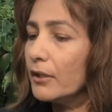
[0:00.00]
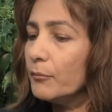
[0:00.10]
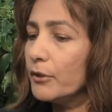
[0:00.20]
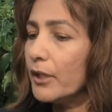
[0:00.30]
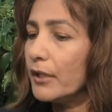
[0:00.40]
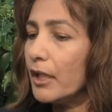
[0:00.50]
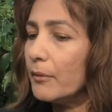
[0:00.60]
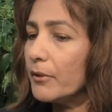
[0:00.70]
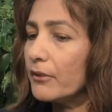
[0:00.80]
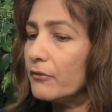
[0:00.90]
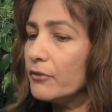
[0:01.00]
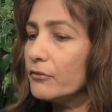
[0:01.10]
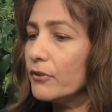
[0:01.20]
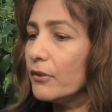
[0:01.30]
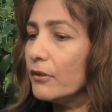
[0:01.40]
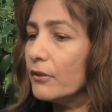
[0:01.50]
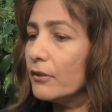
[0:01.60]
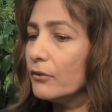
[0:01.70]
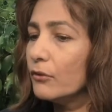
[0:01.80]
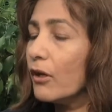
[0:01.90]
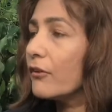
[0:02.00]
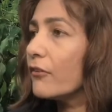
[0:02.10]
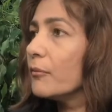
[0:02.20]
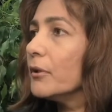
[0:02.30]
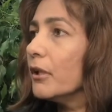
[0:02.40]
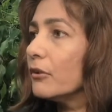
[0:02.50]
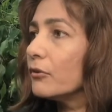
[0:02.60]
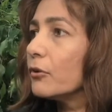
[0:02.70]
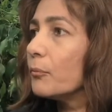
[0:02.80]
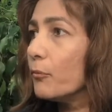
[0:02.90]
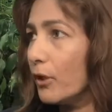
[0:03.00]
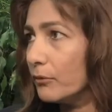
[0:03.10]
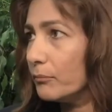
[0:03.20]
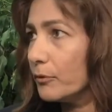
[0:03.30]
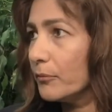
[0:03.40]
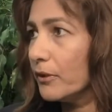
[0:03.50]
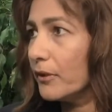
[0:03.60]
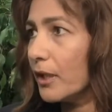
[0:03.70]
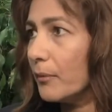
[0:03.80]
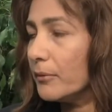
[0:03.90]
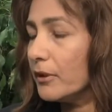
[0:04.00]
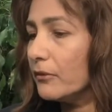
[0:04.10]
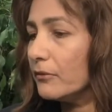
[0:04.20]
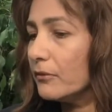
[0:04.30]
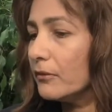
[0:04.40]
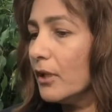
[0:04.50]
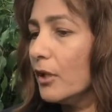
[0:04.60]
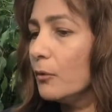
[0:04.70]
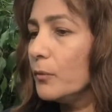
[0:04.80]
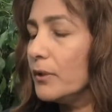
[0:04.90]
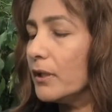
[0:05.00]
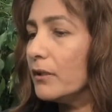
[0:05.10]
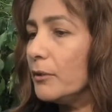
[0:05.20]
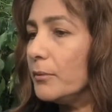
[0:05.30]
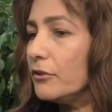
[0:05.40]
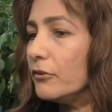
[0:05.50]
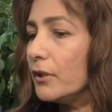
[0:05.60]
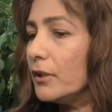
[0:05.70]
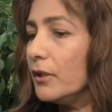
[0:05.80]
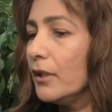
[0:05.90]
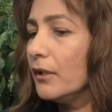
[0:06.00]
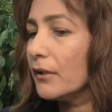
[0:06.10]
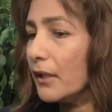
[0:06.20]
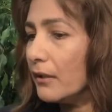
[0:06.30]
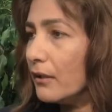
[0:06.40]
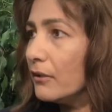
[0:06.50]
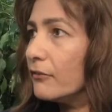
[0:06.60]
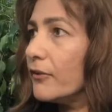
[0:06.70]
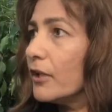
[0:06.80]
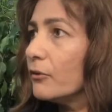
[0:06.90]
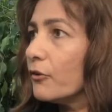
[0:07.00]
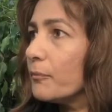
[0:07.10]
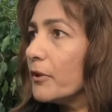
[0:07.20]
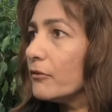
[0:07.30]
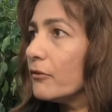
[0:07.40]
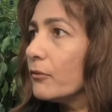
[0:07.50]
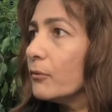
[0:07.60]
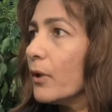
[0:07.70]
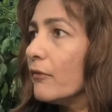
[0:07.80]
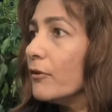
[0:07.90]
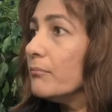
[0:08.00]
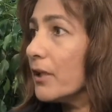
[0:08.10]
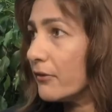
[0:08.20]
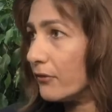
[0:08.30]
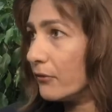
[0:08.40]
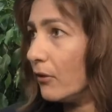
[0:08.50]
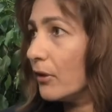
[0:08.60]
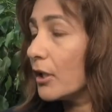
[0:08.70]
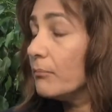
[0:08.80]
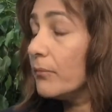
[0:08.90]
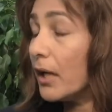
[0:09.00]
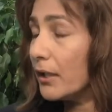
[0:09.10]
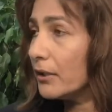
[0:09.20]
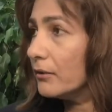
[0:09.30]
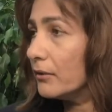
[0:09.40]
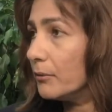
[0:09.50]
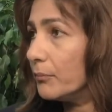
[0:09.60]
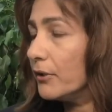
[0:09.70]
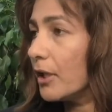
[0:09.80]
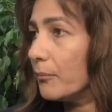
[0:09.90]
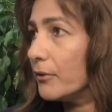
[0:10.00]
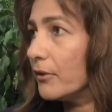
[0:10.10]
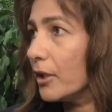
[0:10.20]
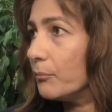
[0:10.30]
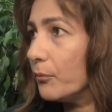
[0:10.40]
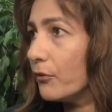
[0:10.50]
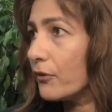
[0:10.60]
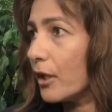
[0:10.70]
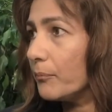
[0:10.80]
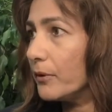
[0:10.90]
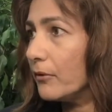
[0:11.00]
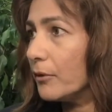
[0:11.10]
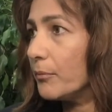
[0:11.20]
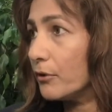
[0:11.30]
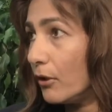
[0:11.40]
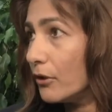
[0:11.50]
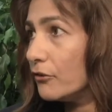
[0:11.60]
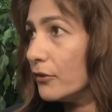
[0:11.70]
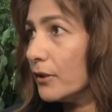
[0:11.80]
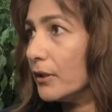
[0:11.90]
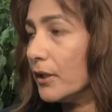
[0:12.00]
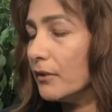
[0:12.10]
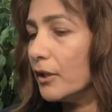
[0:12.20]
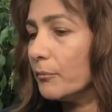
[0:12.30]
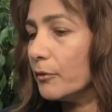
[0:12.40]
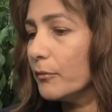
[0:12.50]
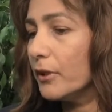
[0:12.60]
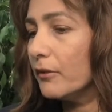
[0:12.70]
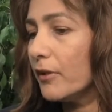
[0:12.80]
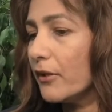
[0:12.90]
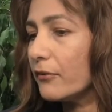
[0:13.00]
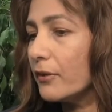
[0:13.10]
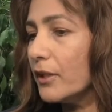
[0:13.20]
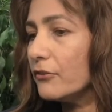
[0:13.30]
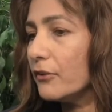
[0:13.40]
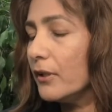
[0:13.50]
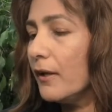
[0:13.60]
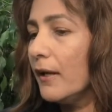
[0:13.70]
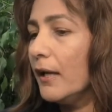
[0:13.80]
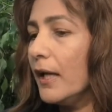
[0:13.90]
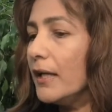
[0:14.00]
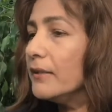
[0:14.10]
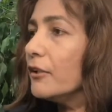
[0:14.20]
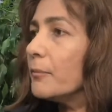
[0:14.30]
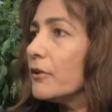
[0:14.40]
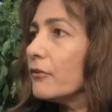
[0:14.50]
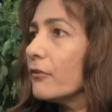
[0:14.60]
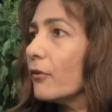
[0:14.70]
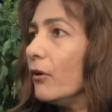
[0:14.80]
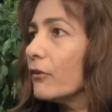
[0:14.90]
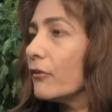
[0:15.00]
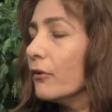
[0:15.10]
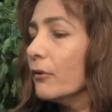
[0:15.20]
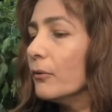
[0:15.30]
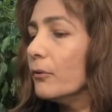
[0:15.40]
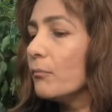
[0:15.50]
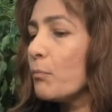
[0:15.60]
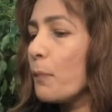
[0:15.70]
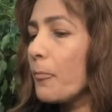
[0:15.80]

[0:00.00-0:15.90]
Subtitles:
hemodynamics which were not similar to group 1 pulmonary hypertension. We think DPG can identify those patients who have a mixed or combined pre-capillary and post-capillary pathology in their pulmonary vasculature. And these patients also